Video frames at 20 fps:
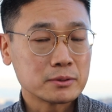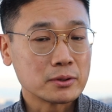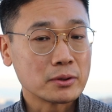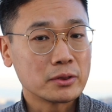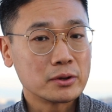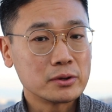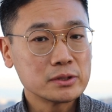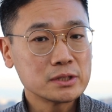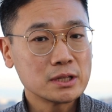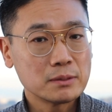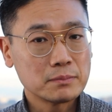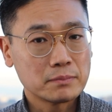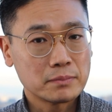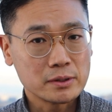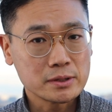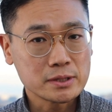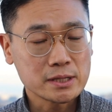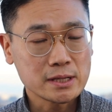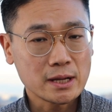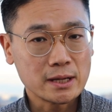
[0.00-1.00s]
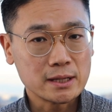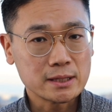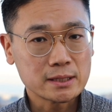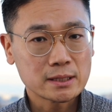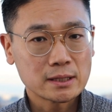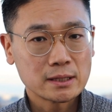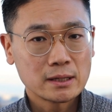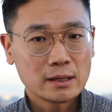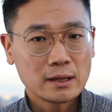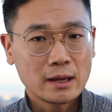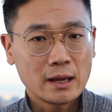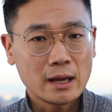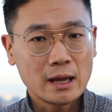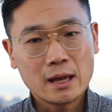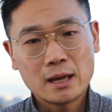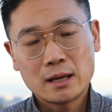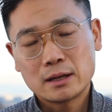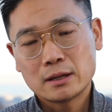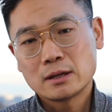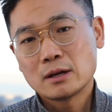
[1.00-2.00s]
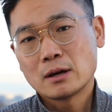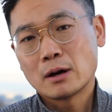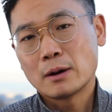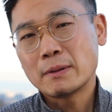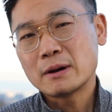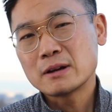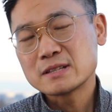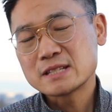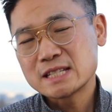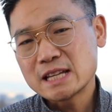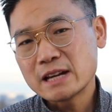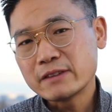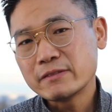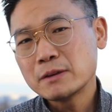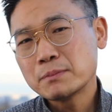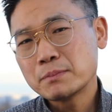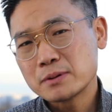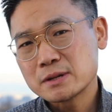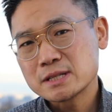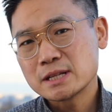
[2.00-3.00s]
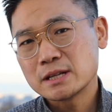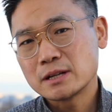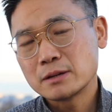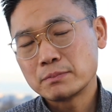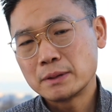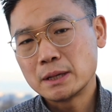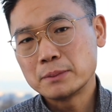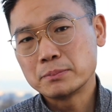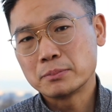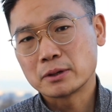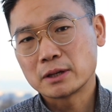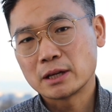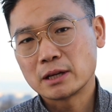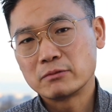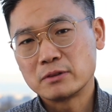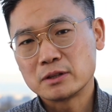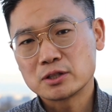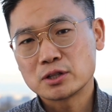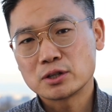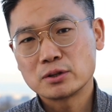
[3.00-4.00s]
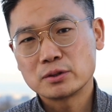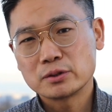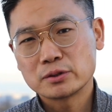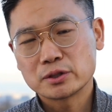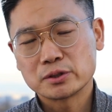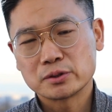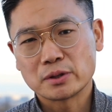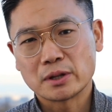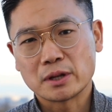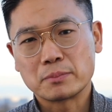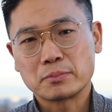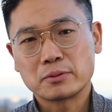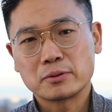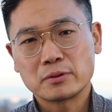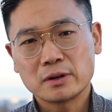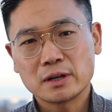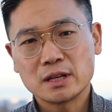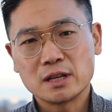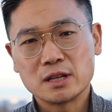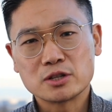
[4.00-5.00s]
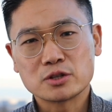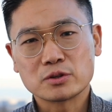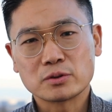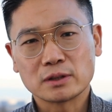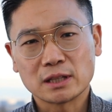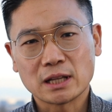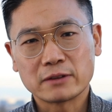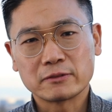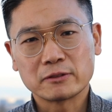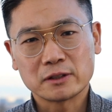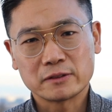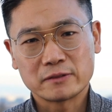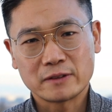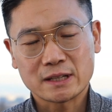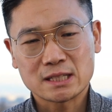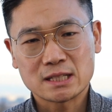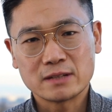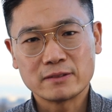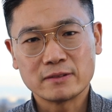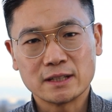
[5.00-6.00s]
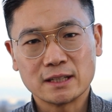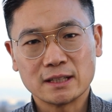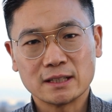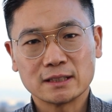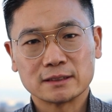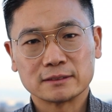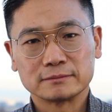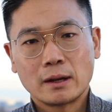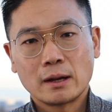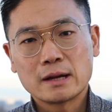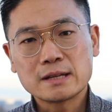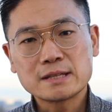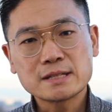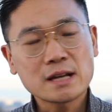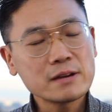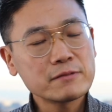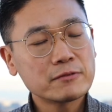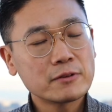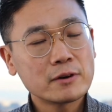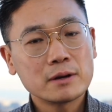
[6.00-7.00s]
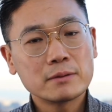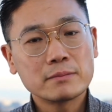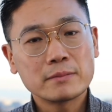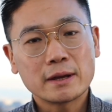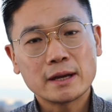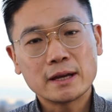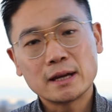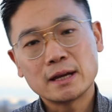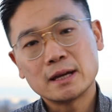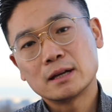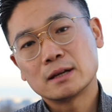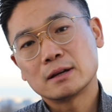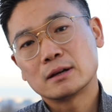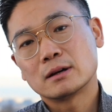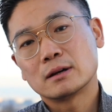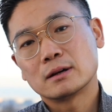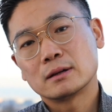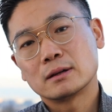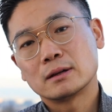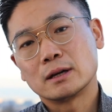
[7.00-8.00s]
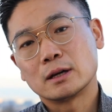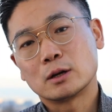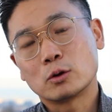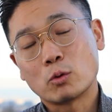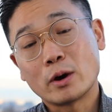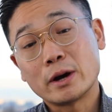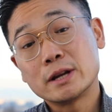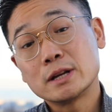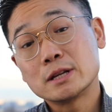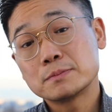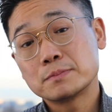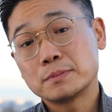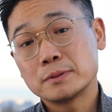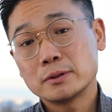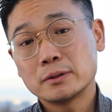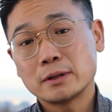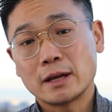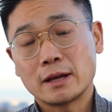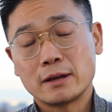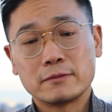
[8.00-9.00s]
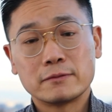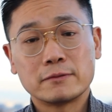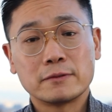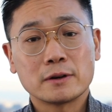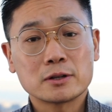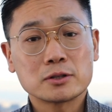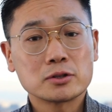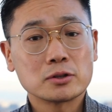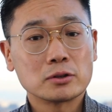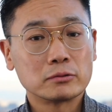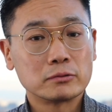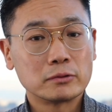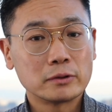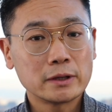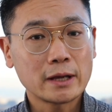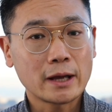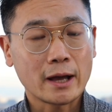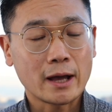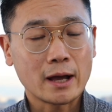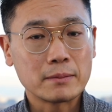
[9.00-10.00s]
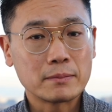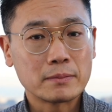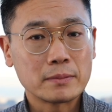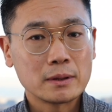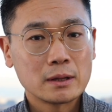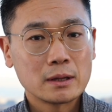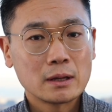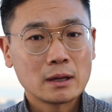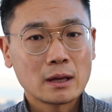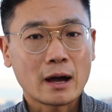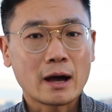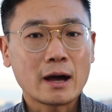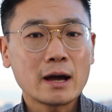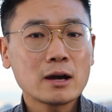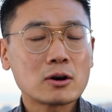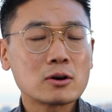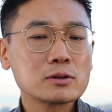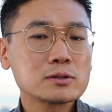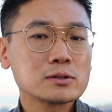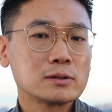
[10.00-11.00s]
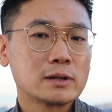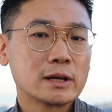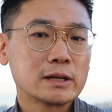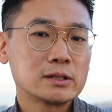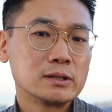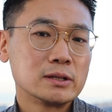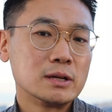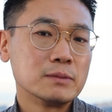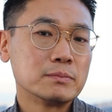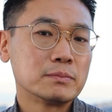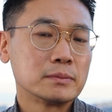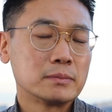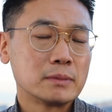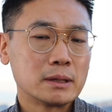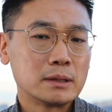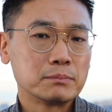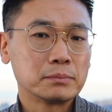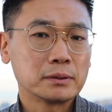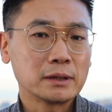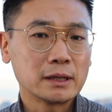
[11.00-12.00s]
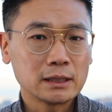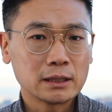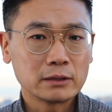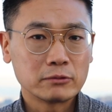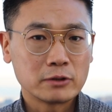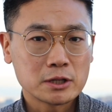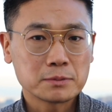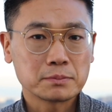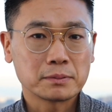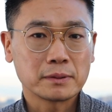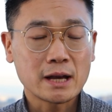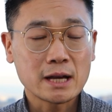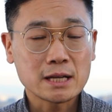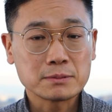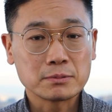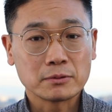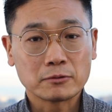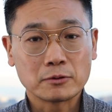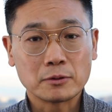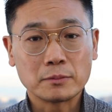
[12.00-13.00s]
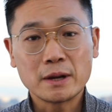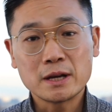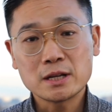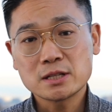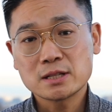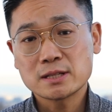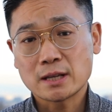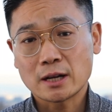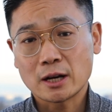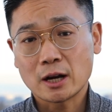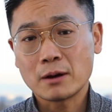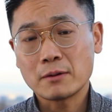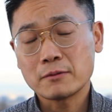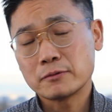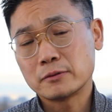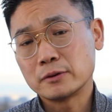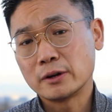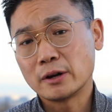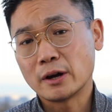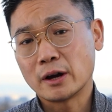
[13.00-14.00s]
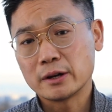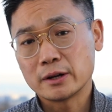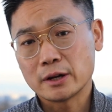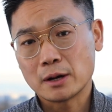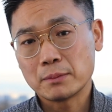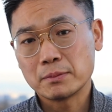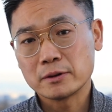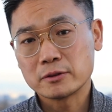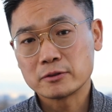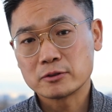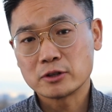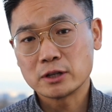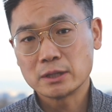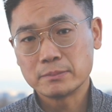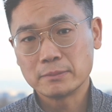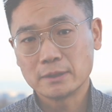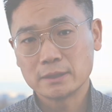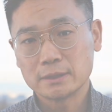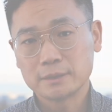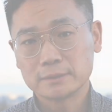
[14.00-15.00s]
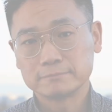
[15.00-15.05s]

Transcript: to 13%, and about 70% of people can return to their pre-injury level of activity. Aside from a equinus boot and functional rehab, I also like to implement platelet-rich plasma for patients that opt for non-operative treatment.